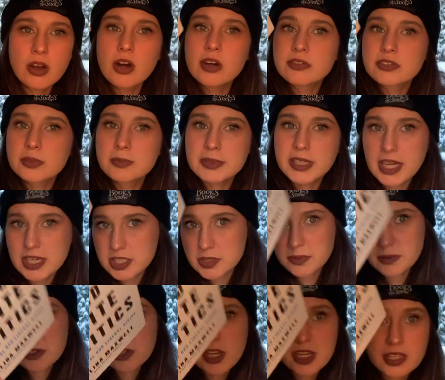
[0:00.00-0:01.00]
all from an
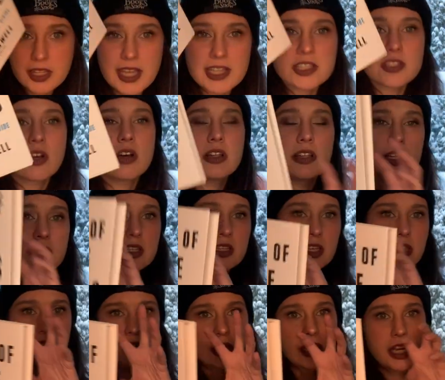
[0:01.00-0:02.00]
excerpt. That's all like
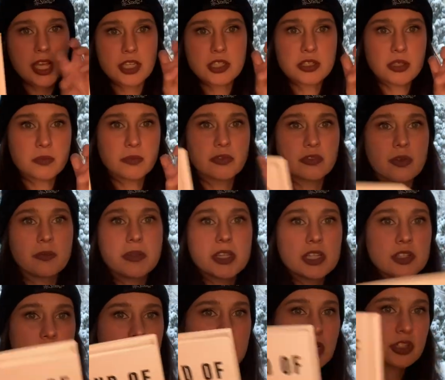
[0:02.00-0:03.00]
an excerpt from the
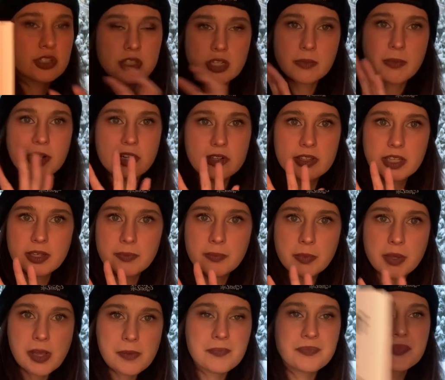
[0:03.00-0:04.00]
introduction, apparently.
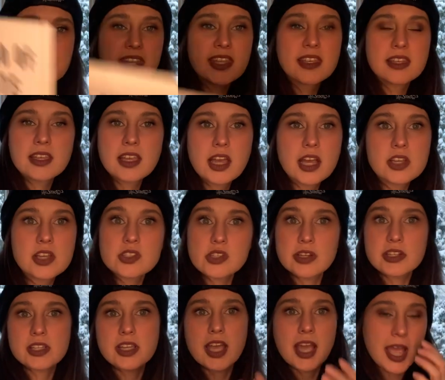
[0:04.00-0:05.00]
But so
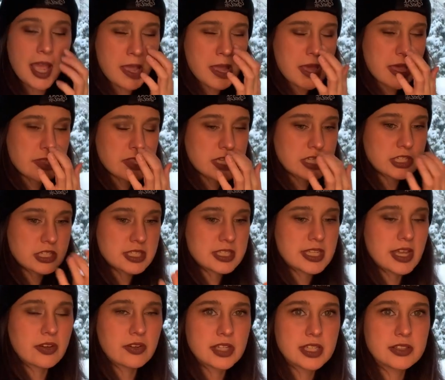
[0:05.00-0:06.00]
I, that just
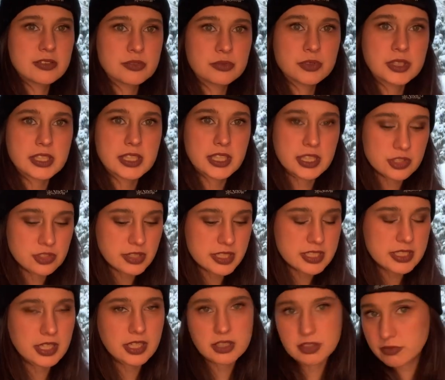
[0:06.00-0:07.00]
sounded really
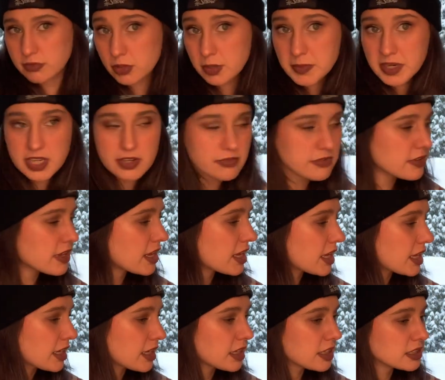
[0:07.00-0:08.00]
interesting and informative,
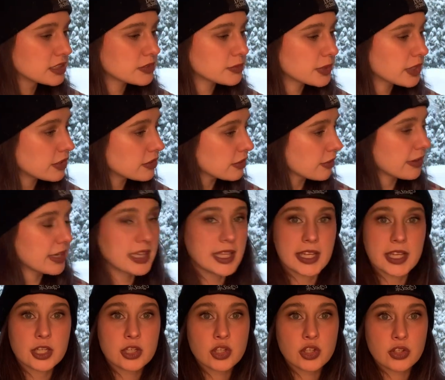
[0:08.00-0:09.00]
and we all know I
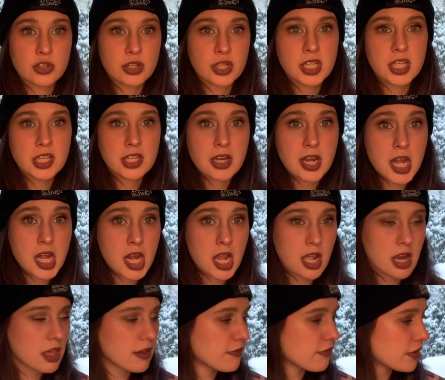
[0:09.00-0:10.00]
like a good
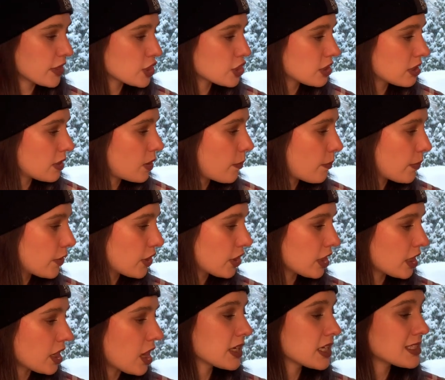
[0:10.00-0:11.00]
nonfiction
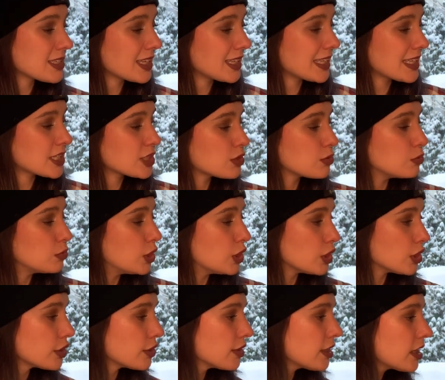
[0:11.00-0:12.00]
book because I like to
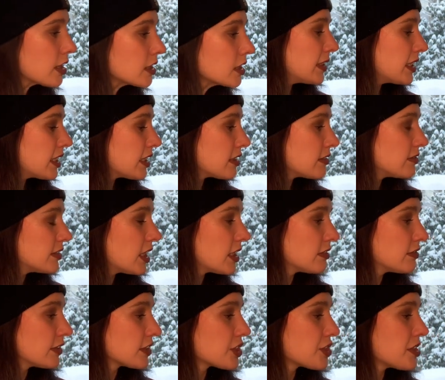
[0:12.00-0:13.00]
learn. Speaking of
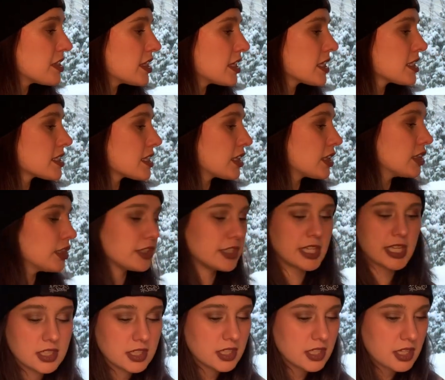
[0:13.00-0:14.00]
nonfiction things and
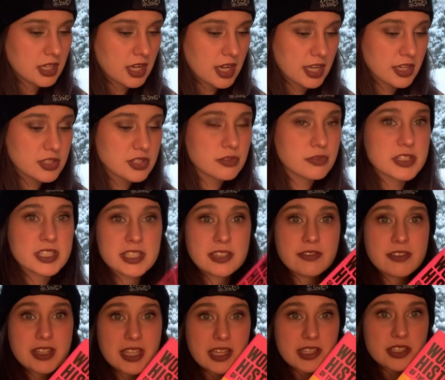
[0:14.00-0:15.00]
learning, I also
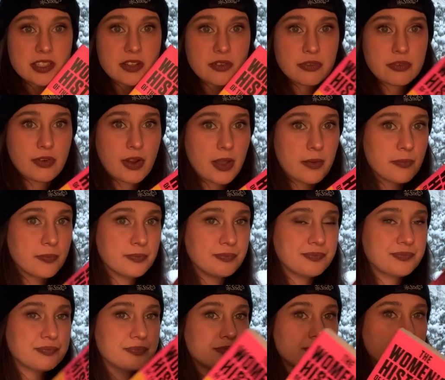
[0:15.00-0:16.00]
received this from
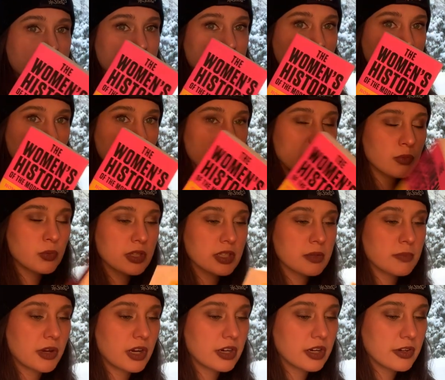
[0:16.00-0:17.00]
William
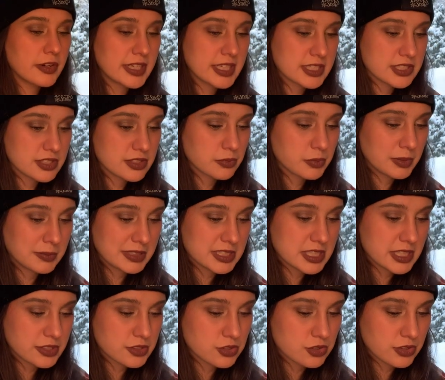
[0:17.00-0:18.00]
Morrow, and it's The Women's
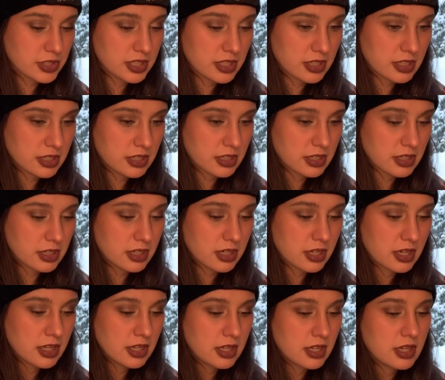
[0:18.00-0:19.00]
History
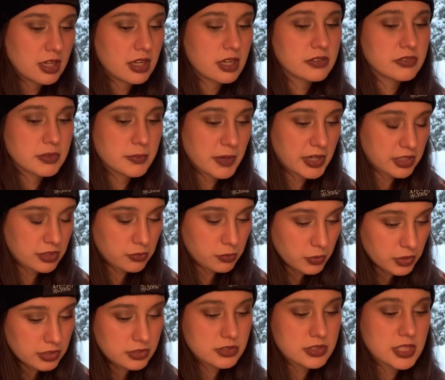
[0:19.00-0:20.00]
of the Modern
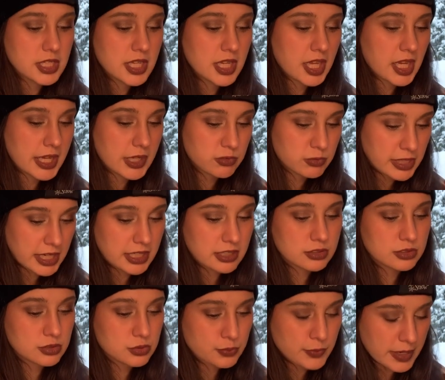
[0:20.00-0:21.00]
World, How
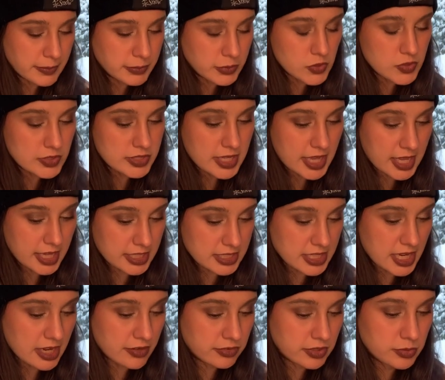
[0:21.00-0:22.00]
Radicals, Rebels, and
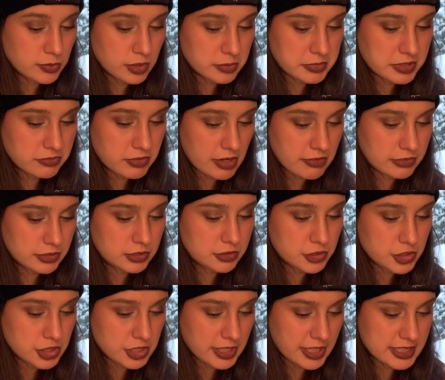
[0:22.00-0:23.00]
Every Woman
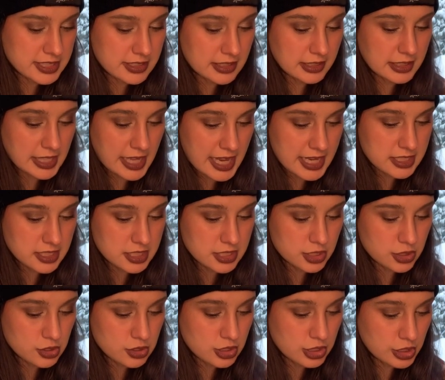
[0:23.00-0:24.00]
Revolutionized the Last
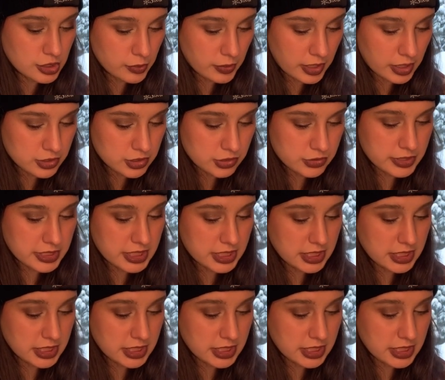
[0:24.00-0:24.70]
two hundred